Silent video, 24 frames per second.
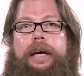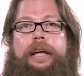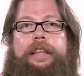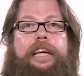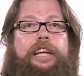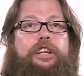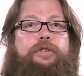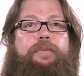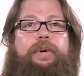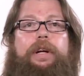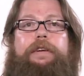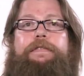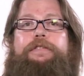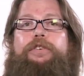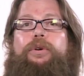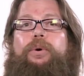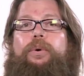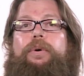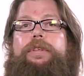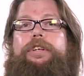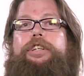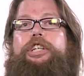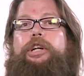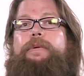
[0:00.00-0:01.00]
then you will of
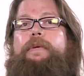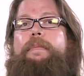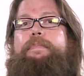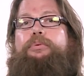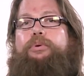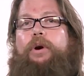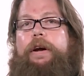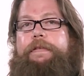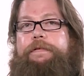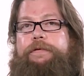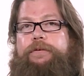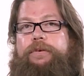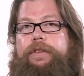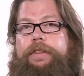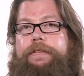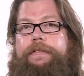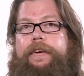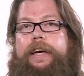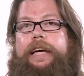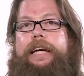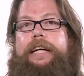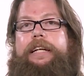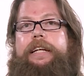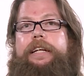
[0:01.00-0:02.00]
course show a preference
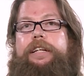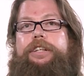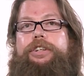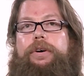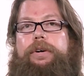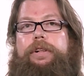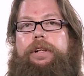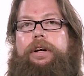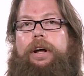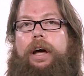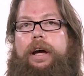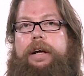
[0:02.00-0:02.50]
for eating chocolate